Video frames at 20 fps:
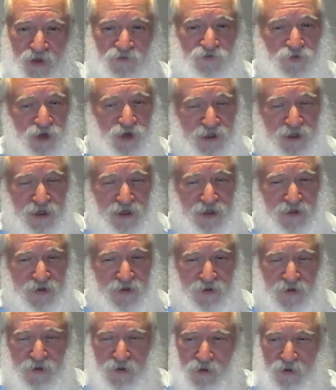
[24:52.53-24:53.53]
If we
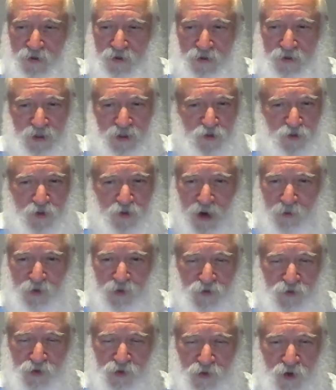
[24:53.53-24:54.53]
did, these
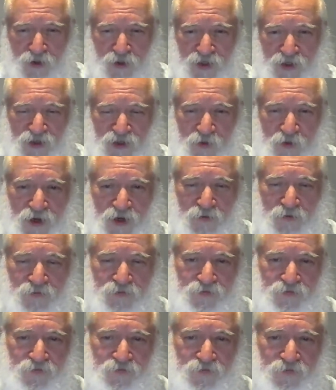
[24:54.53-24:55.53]
problems would all
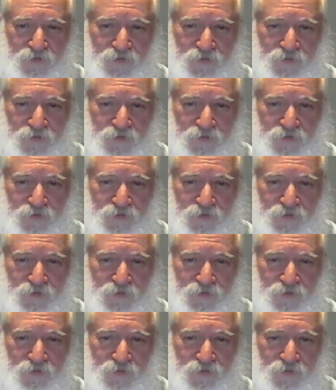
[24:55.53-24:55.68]
disappear.